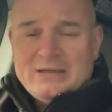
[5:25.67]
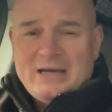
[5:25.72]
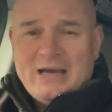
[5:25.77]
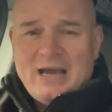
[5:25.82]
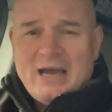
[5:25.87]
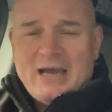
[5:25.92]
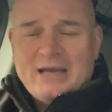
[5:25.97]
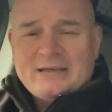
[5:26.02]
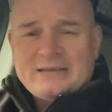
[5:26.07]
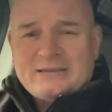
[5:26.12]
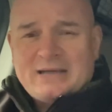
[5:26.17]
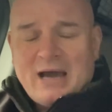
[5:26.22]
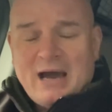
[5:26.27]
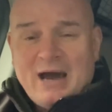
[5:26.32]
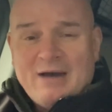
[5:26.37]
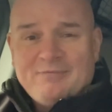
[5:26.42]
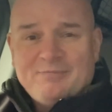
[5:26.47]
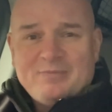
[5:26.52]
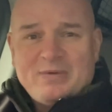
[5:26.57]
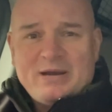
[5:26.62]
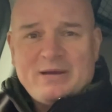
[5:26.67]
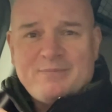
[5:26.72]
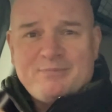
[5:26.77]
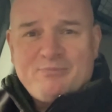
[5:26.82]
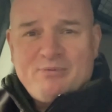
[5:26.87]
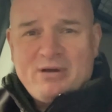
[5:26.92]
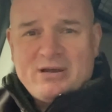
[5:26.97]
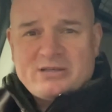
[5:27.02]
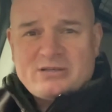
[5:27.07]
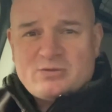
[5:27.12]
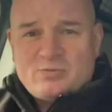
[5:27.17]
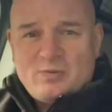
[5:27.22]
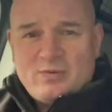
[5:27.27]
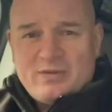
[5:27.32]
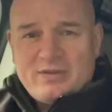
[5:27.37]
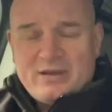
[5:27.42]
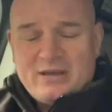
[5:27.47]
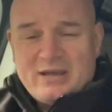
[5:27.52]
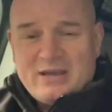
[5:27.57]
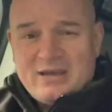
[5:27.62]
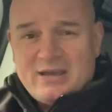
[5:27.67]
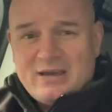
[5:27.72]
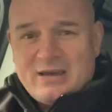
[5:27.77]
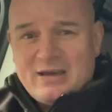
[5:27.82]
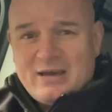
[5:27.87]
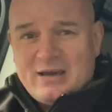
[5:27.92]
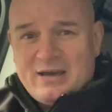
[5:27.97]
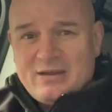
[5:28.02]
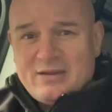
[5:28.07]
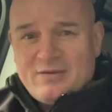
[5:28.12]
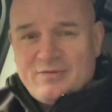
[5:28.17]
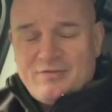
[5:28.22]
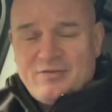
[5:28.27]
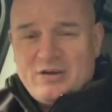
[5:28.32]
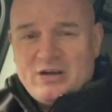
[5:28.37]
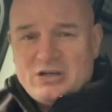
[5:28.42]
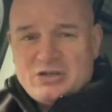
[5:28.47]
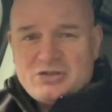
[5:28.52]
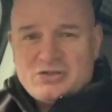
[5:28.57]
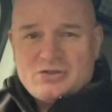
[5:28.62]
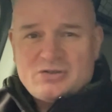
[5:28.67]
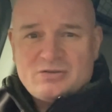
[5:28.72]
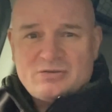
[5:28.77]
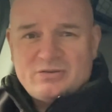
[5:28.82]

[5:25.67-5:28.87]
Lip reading: and I haven't been impressed with the finish